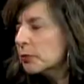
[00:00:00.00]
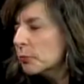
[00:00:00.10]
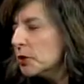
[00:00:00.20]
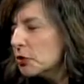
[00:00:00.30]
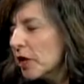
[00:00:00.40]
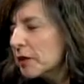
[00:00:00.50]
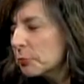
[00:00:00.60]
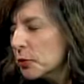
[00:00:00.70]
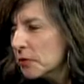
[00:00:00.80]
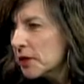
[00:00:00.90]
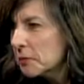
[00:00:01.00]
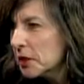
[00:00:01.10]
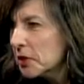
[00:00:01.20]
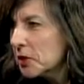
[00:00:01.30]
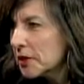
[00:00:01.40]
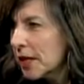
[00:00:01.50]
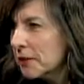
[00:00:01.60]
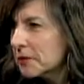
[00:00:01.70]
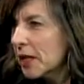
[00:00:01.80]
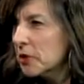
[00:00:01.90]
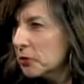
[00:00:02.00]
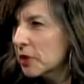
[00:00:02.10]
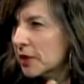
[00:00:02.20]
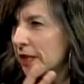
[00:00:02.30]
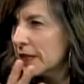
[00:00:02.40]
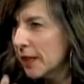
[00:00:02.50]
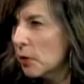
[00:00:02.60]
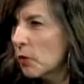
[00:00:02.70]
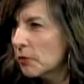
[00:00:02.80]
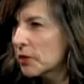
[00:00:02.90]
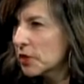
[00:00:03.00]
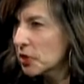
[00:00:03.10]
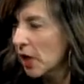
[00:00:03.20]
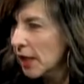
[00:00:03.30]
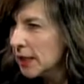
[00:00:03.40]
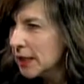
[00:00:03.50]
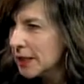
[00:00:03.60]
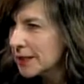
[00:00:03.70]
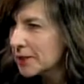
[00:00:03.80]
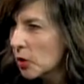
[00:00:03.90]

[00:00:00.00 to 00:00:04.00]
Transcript: were you trying to prove something to yourself that you could like get over the shyness,